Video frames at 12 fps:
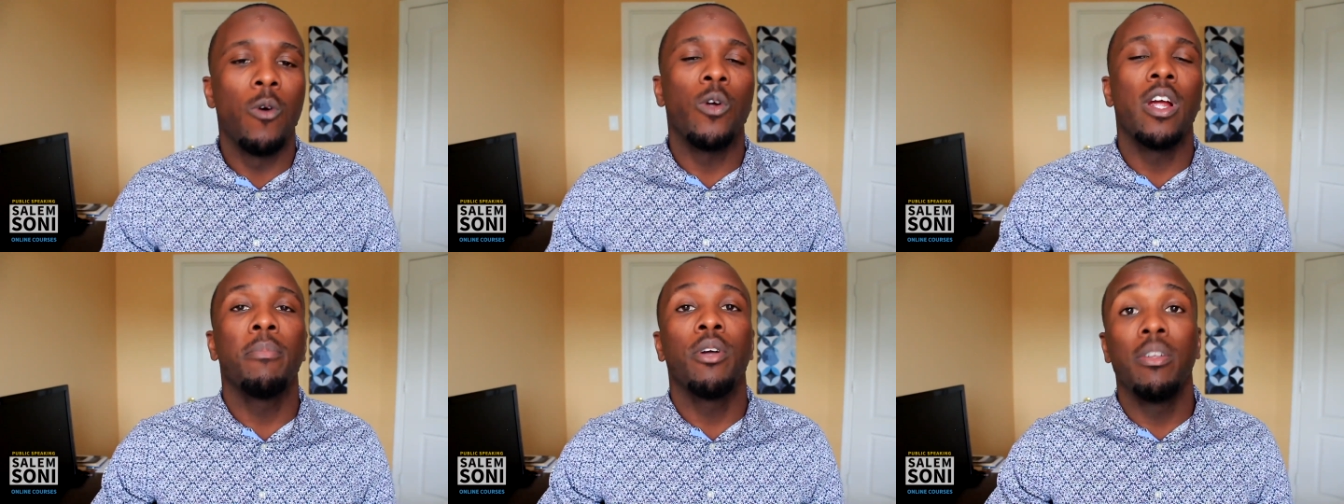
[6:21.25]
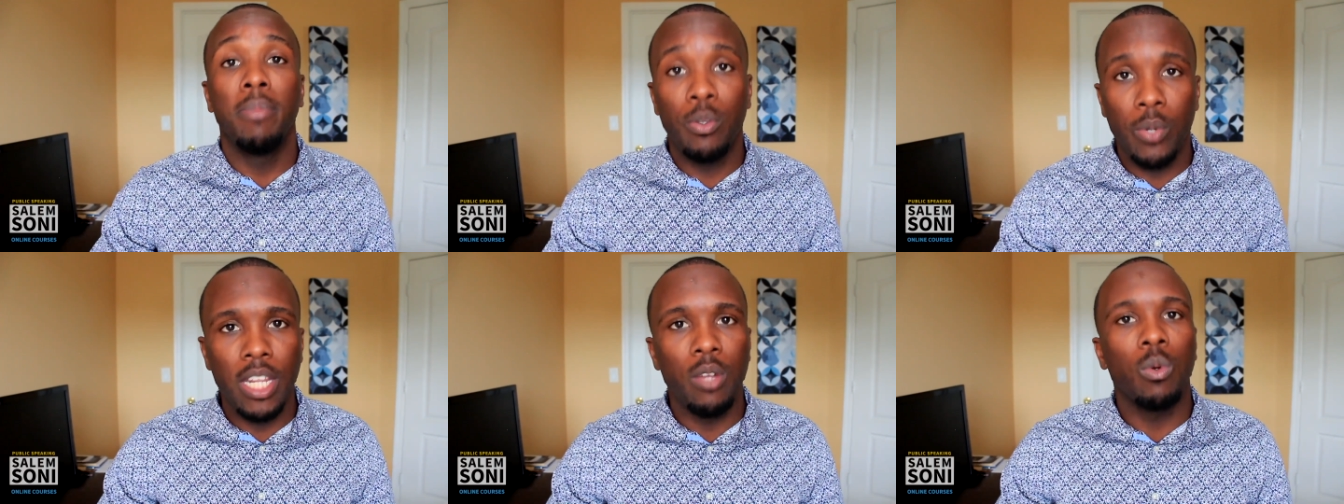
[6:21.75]
where I'm gonna be
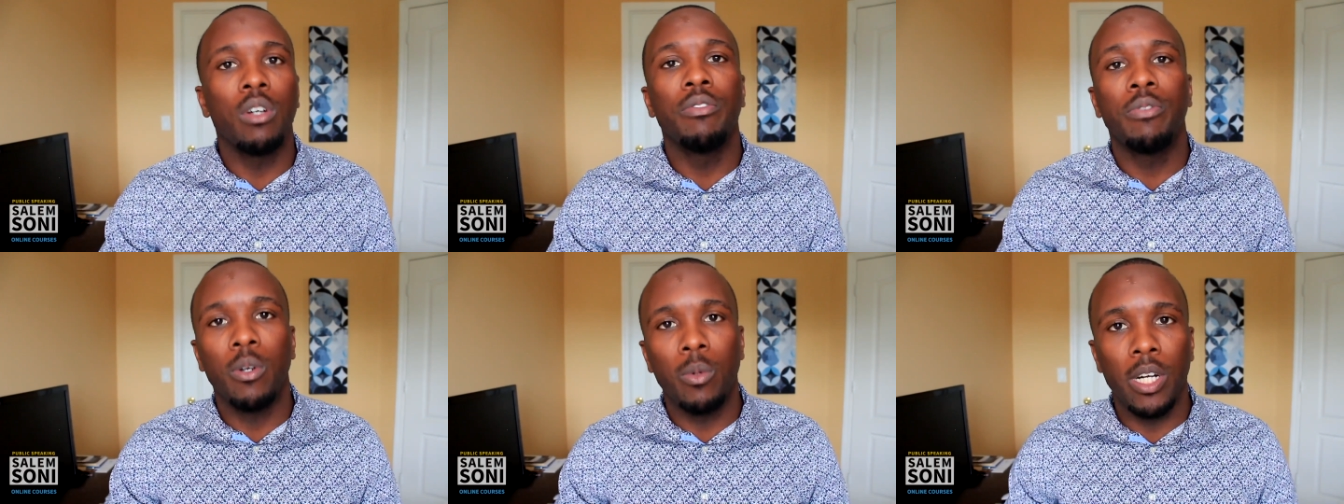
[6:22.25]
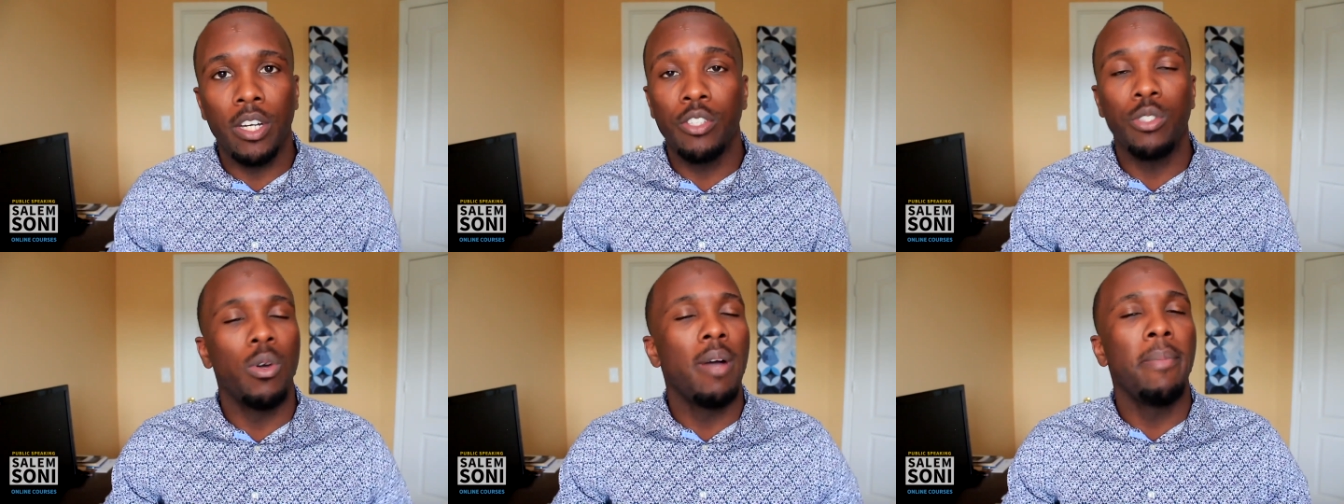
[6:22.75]
reading word for word
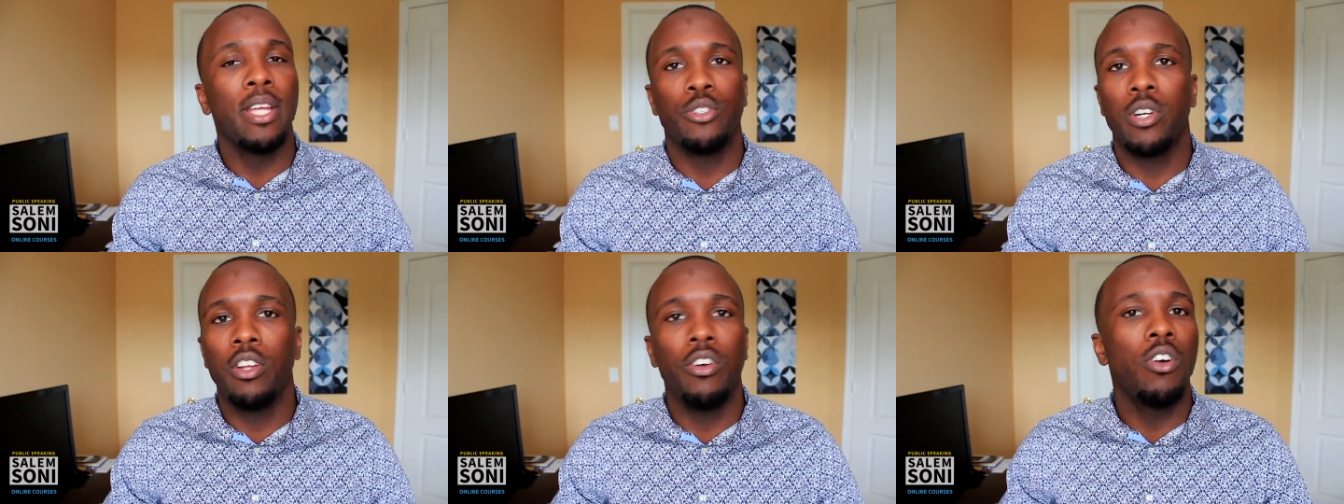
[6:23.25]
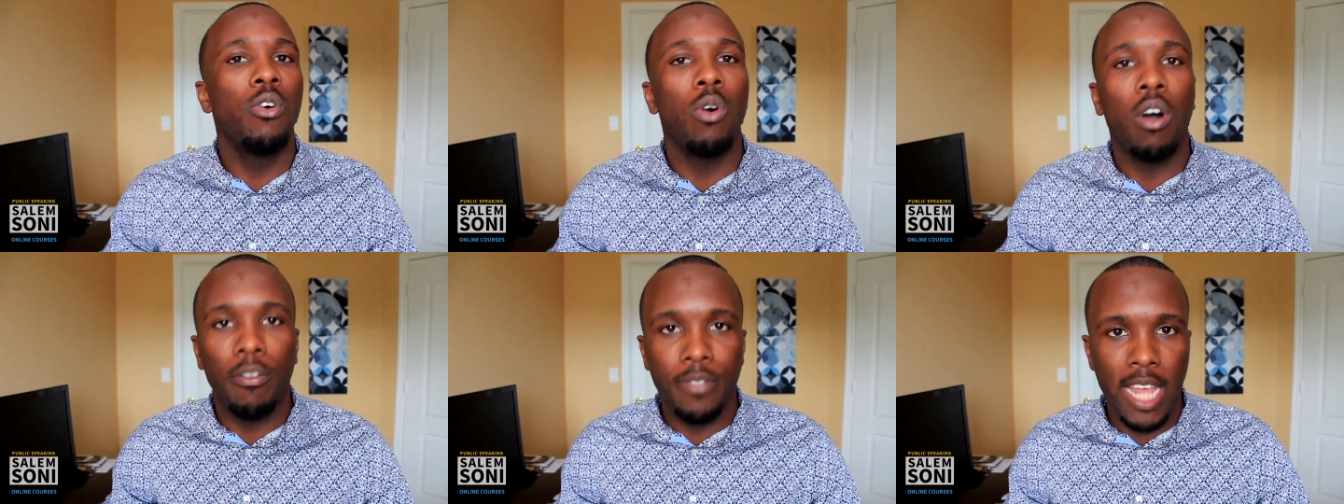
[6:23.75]
so I make sure I don't go
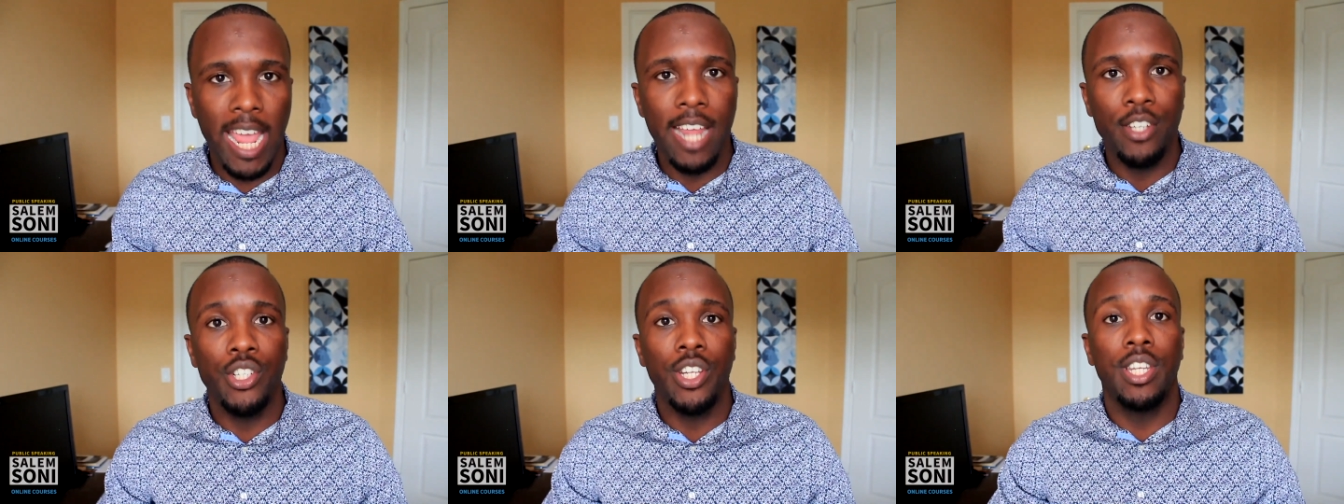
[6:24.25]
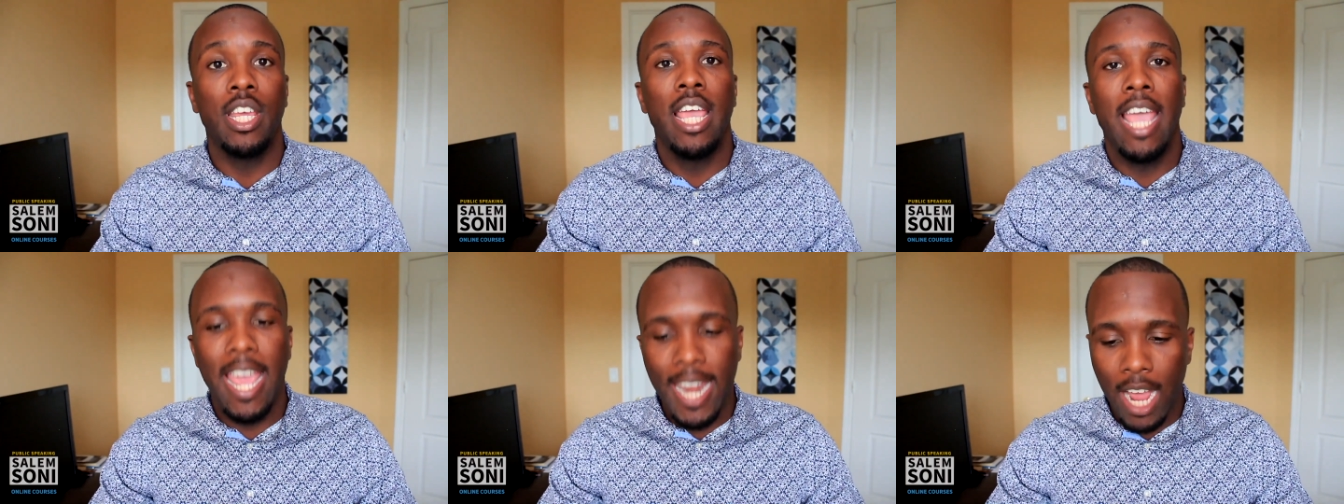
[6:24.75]
off tangent
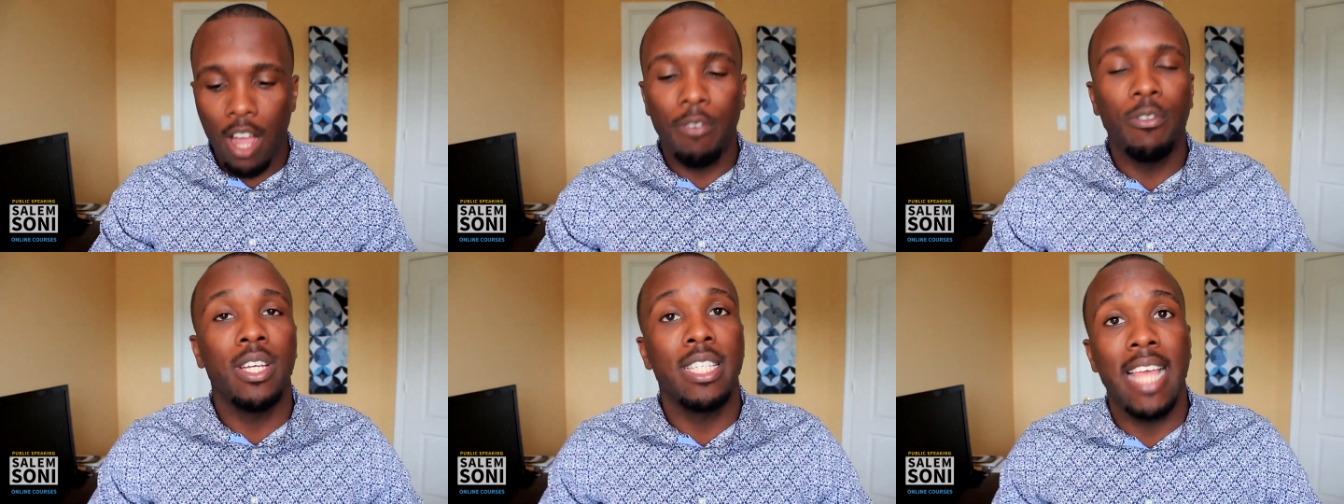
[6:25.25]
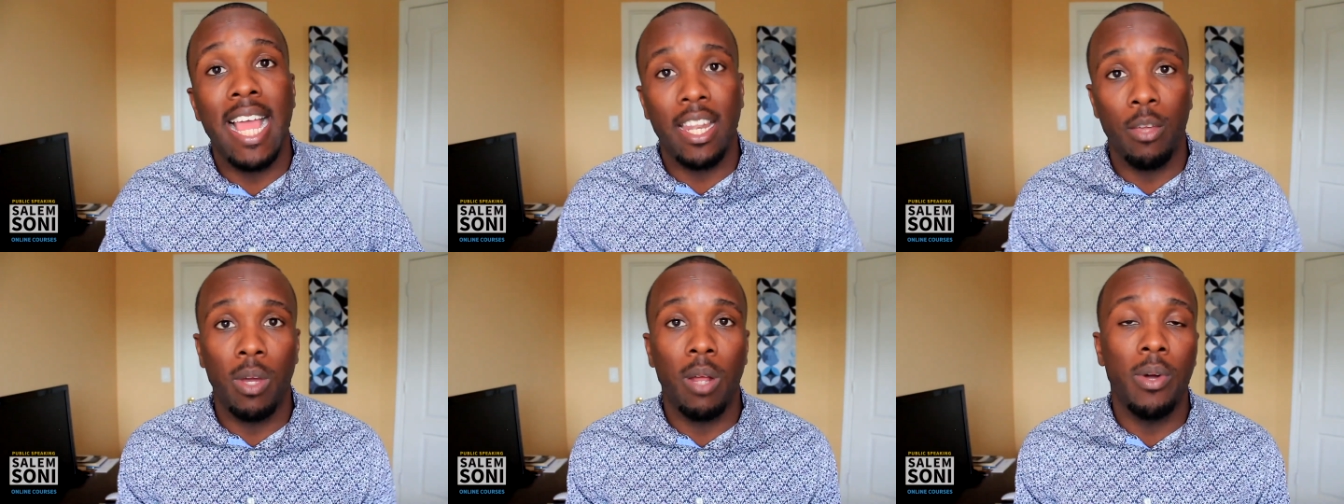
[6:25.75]
and I cover
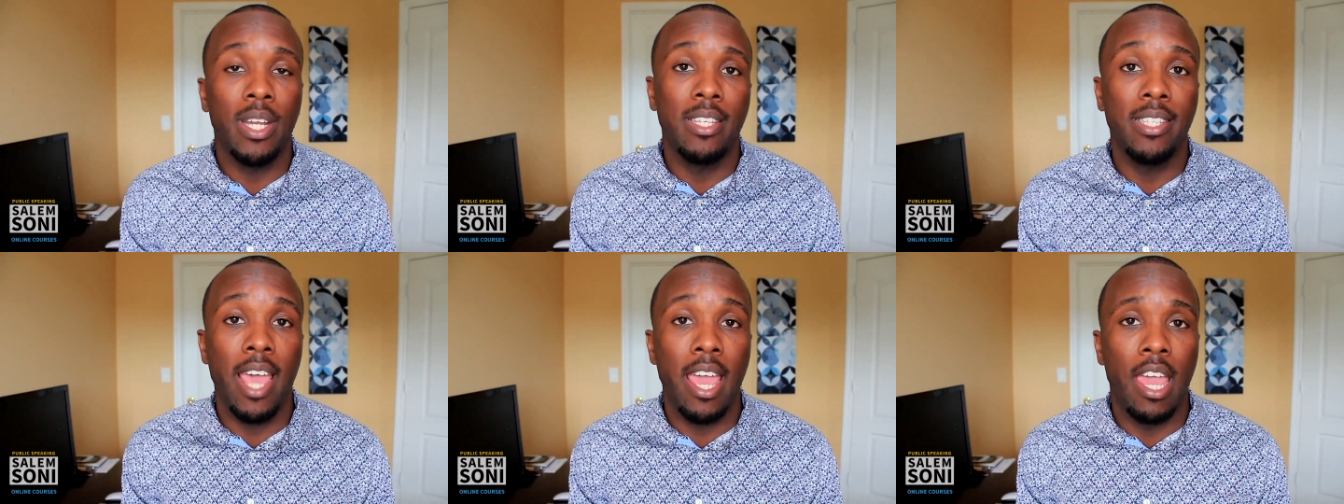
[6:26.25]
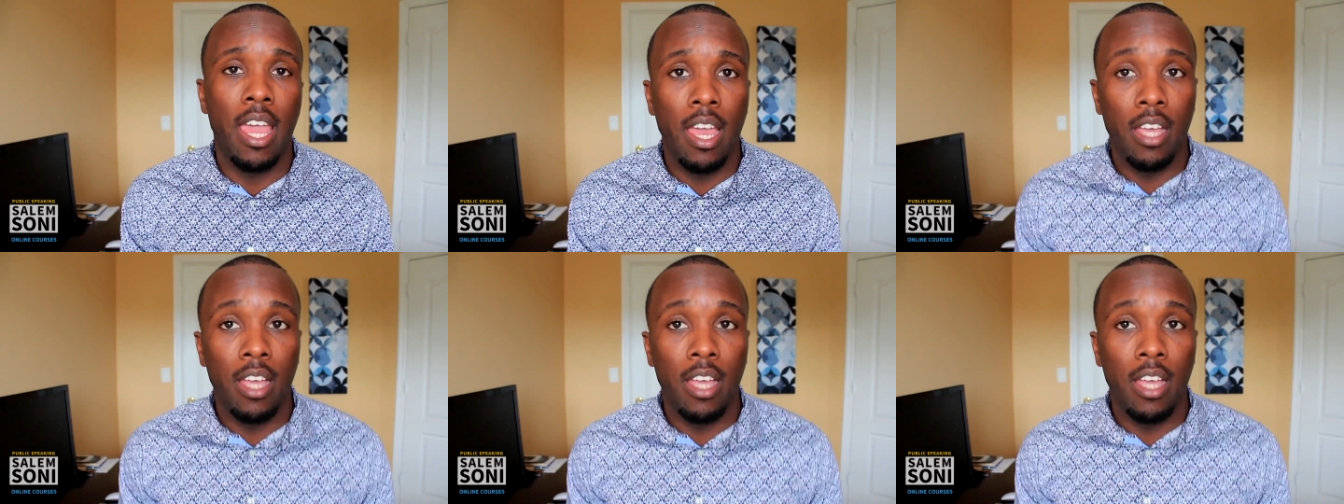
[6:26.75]
exactly what I wanna say?